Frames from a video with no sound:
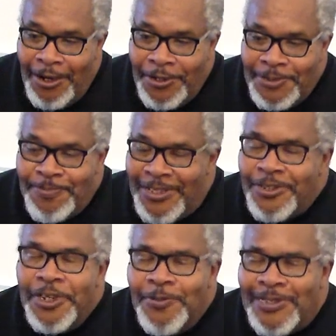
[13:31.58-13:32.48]
Her
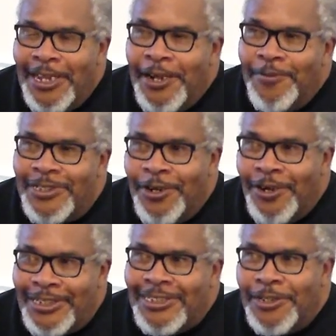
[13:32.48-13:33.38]
specialty was language
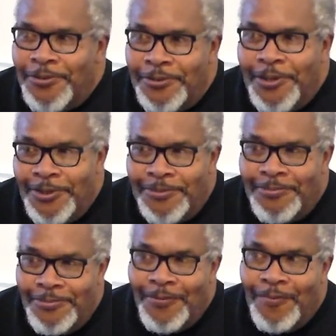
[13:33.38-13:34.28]
arts, so
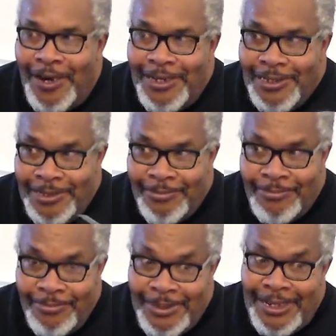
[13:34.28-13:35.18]
writing,
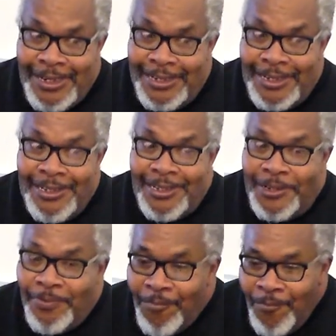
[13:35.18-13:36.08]
that kind of thing.